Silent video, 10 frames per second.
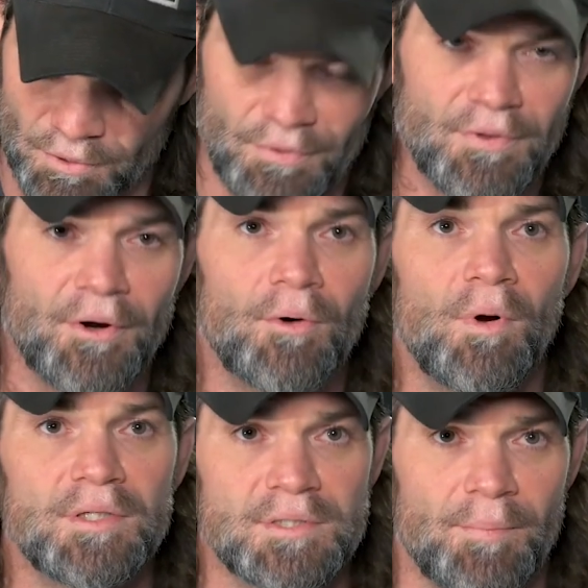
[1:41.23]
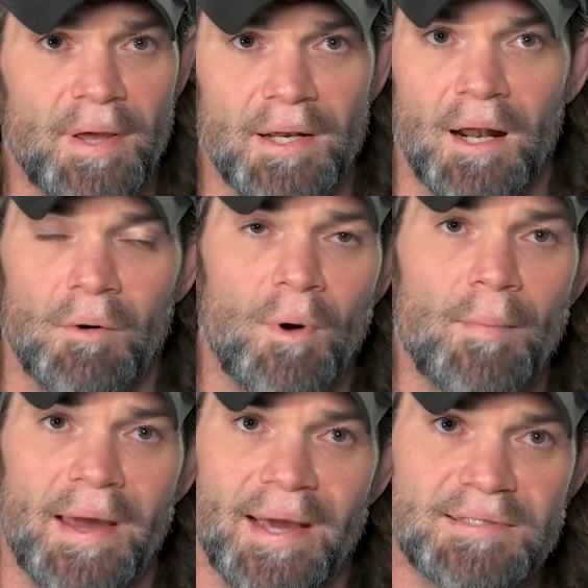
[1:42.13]
or thinner ones depending on what
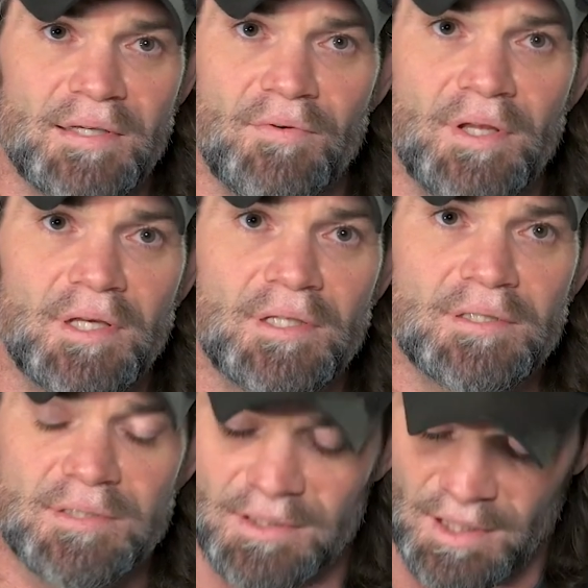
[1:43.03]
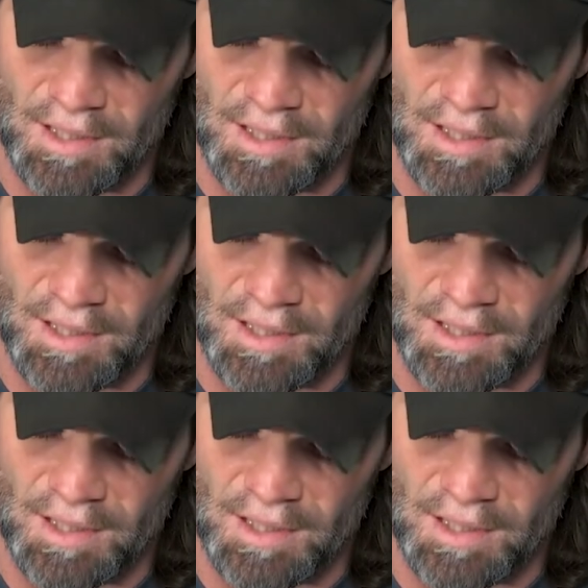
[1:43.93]
my activity is,